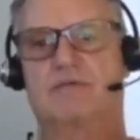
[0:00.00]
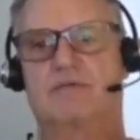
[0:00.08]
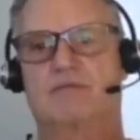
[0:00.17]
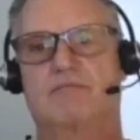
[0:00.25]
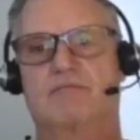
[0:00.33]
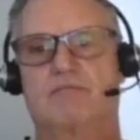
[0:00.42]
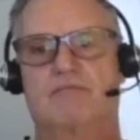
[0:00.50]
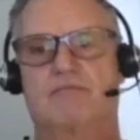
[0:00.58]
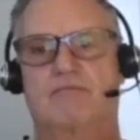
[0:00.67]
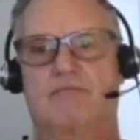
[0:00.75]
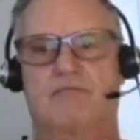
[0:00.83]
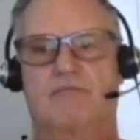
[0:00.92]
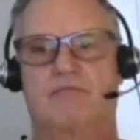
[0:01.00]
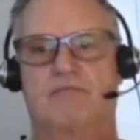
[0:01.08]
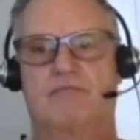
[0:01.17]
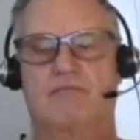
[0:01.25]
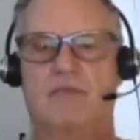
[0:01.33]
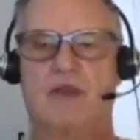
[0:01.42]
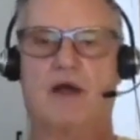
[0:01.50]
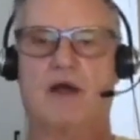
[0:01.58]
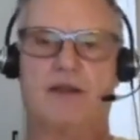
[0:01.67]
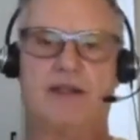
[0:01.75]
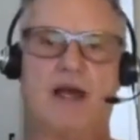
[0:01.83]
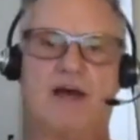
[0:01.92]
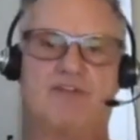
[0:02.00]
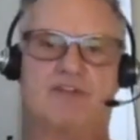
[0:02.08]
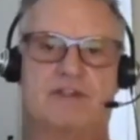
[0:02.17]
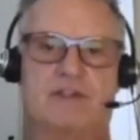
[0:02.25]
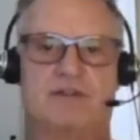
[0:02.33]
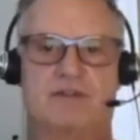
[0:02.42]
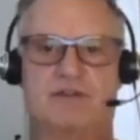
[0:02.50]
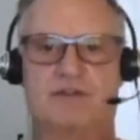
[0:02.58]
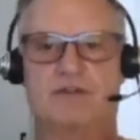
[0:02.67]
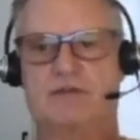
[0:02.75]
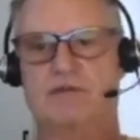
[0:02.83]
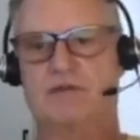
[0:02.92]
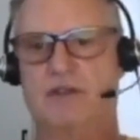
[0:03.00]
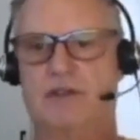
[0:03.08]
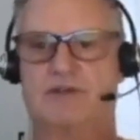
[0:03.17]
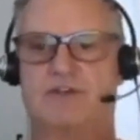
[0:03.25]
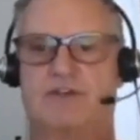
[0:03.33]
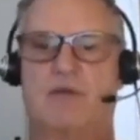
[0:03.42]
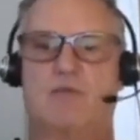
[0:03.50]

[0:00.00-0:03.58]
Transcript: A neophytus is someone who is a rookie,